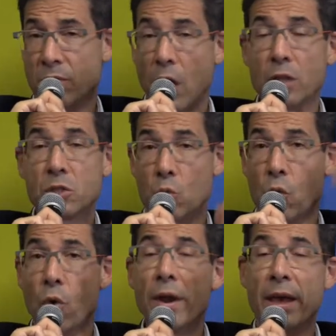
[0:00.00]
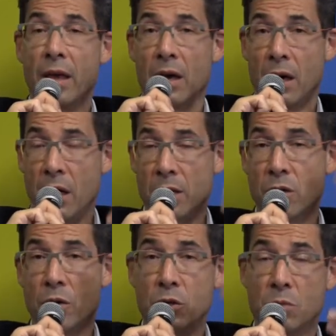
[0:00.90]
advance warning,
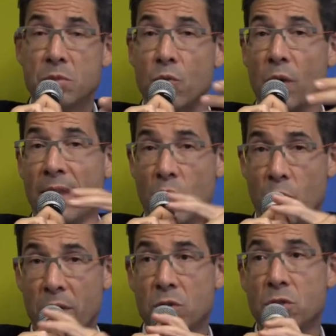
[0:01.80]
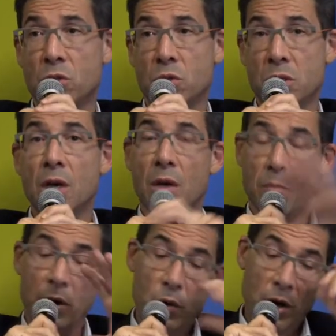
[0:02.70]
in terms of when that will be introduced,
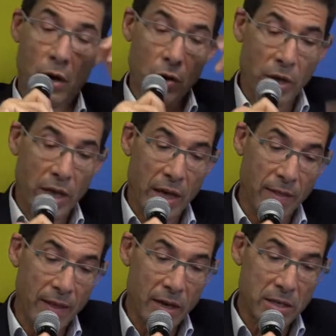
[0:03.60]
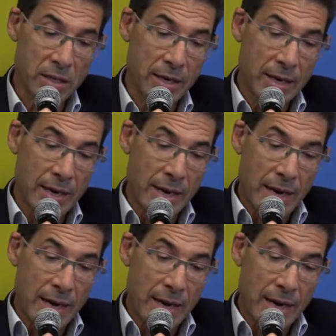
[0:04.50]
but we are looking at that.